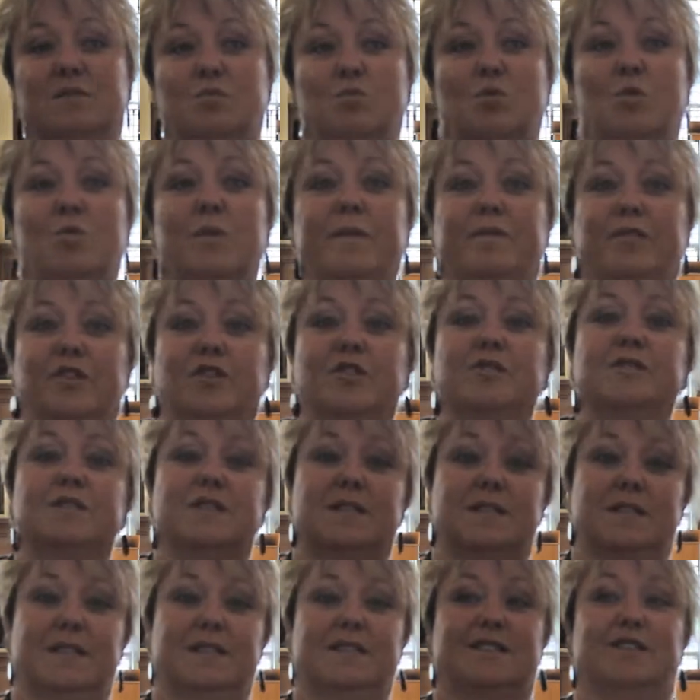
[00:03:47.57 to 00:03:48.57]
and what we've
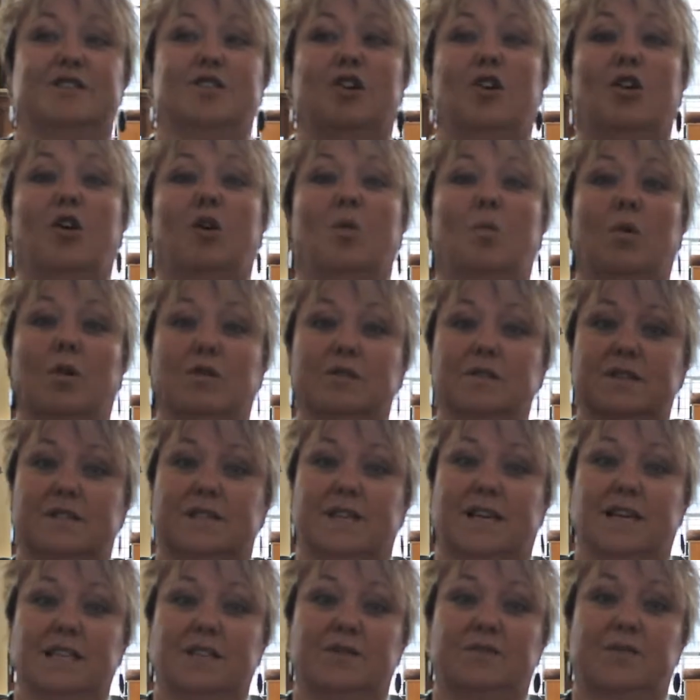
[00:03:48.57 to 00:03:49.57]
learnt is it's not a
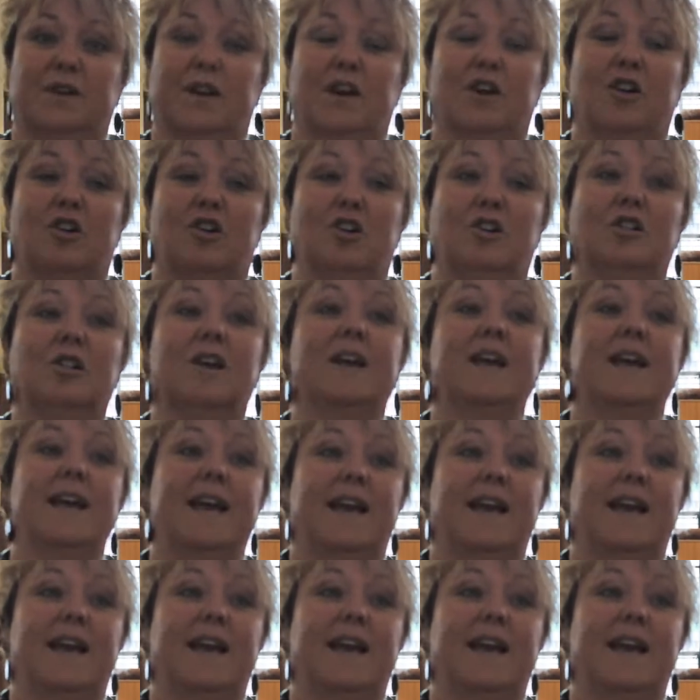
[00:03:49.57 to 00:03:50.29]
one-size-fits-all.